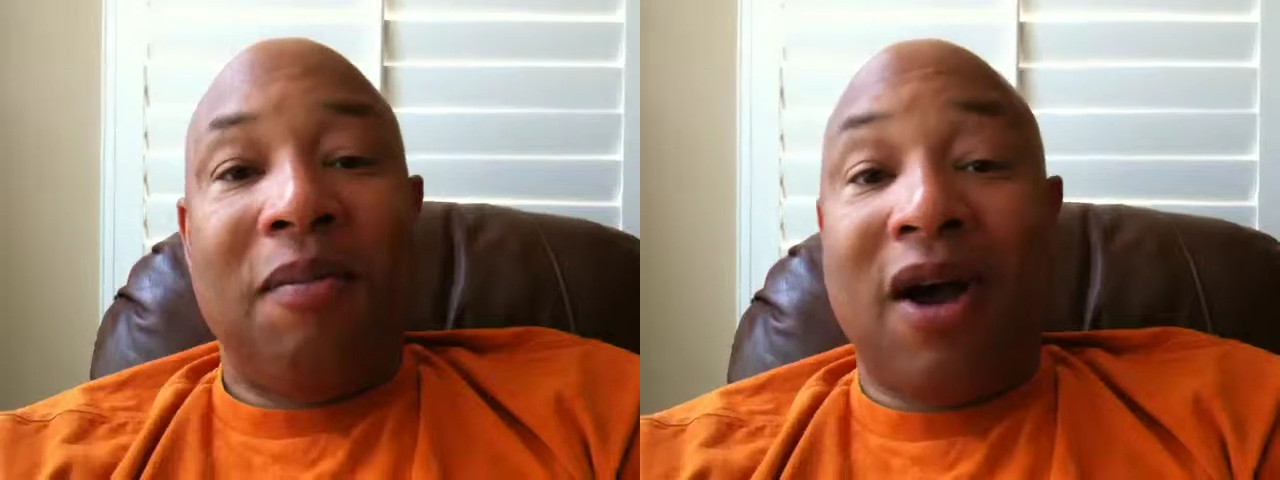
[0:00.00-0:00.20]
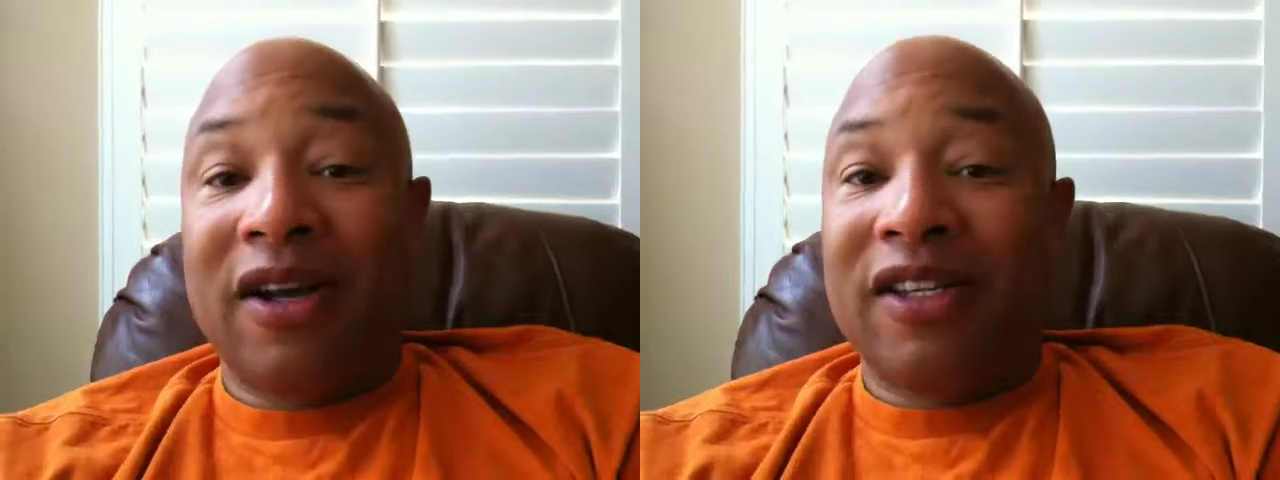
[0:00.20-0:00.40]

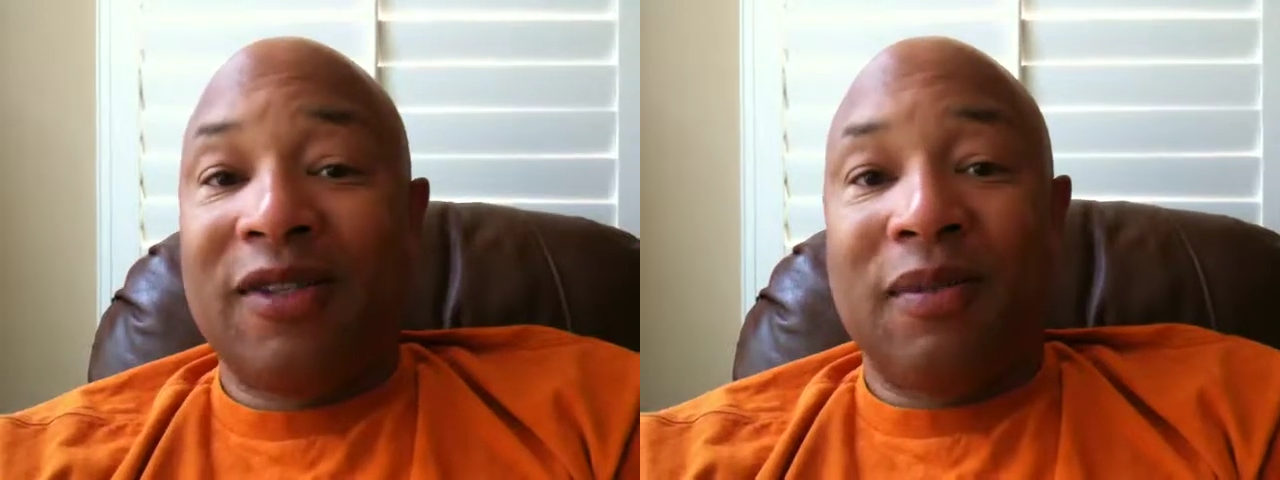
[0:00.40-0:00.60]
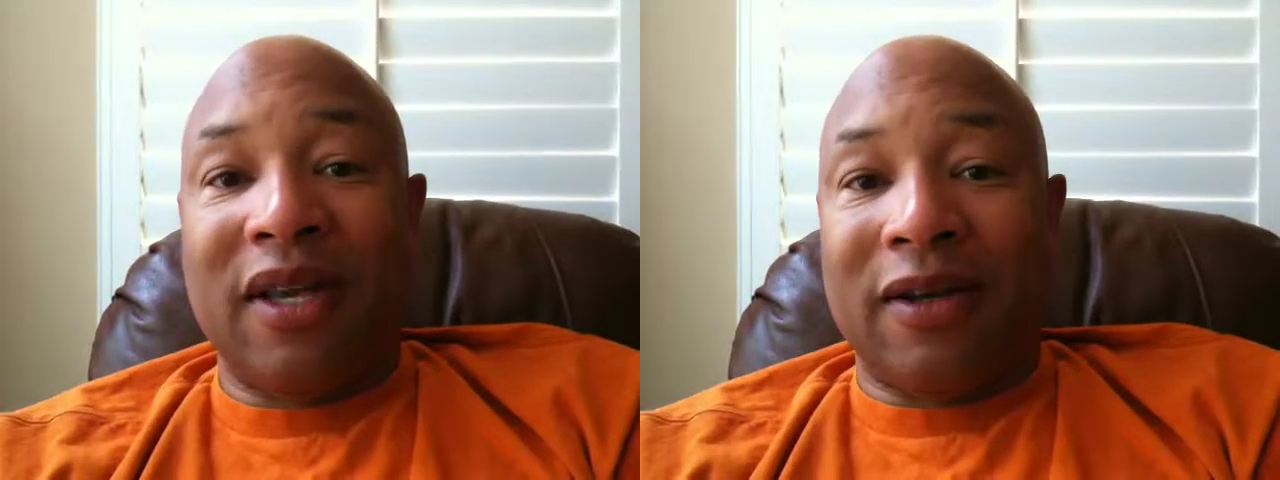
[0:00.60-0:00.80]

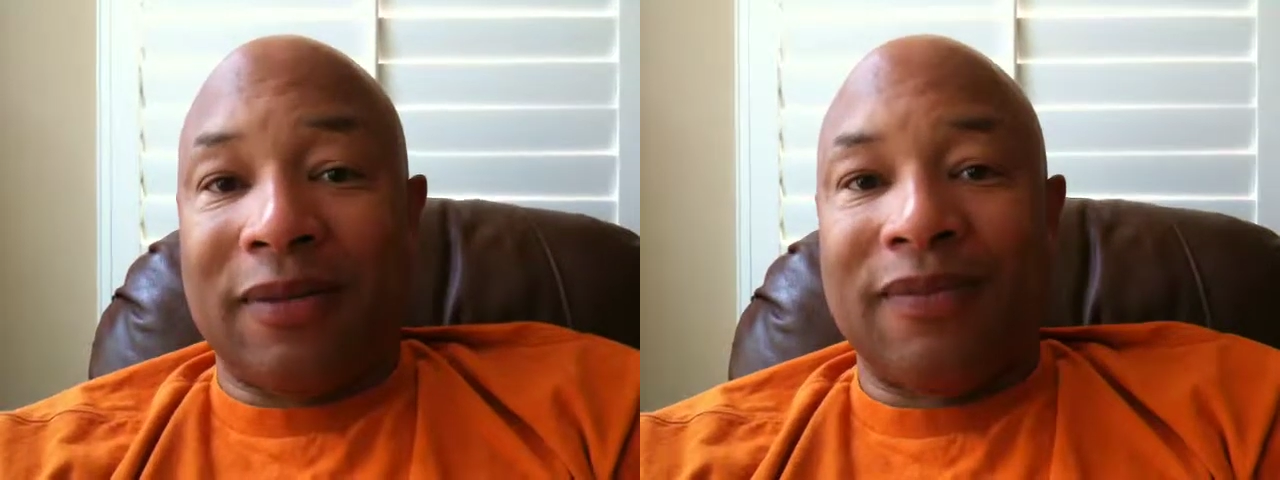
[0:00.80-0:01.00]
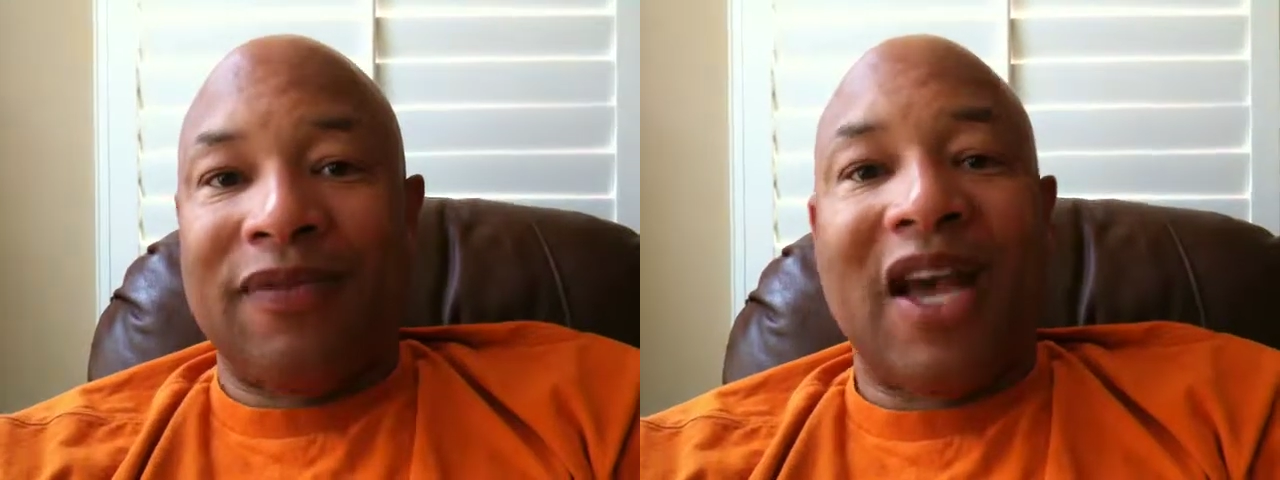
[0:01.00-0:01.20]
Marcus
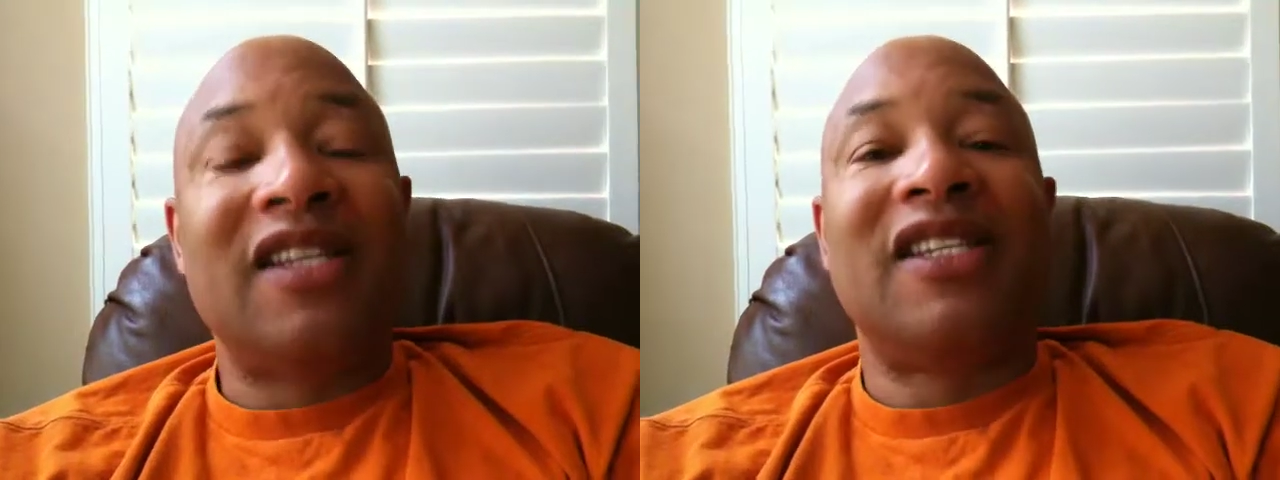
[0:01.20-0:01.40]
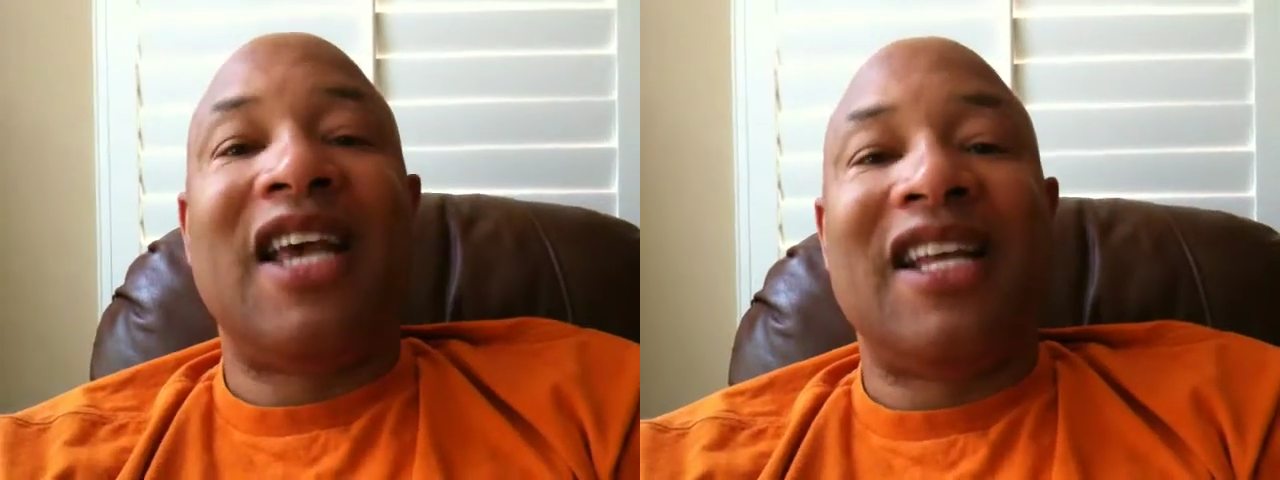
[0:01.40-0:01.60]
Mecum, I
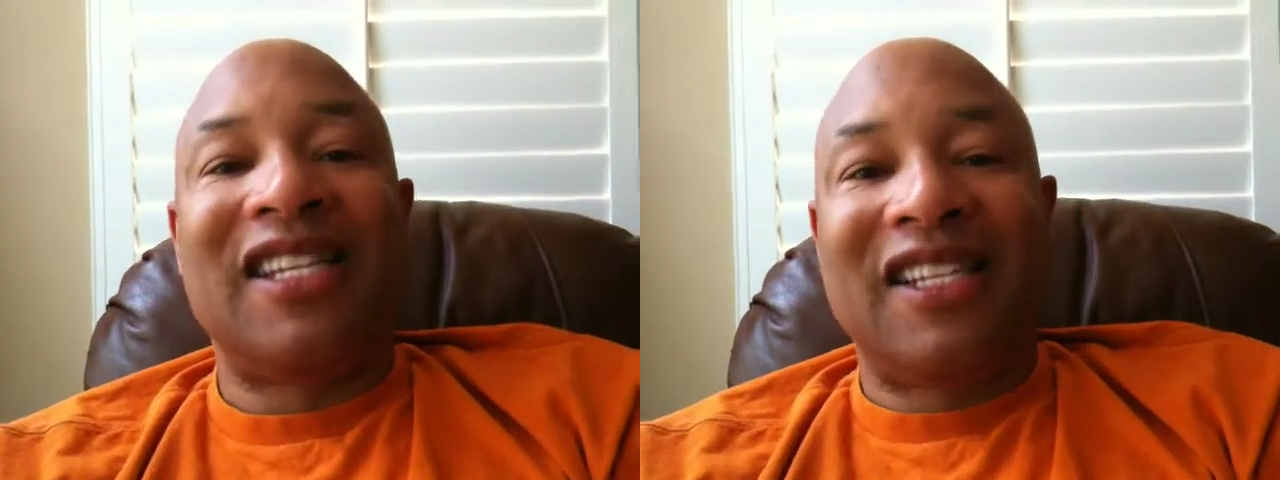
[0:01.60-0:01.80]
just had to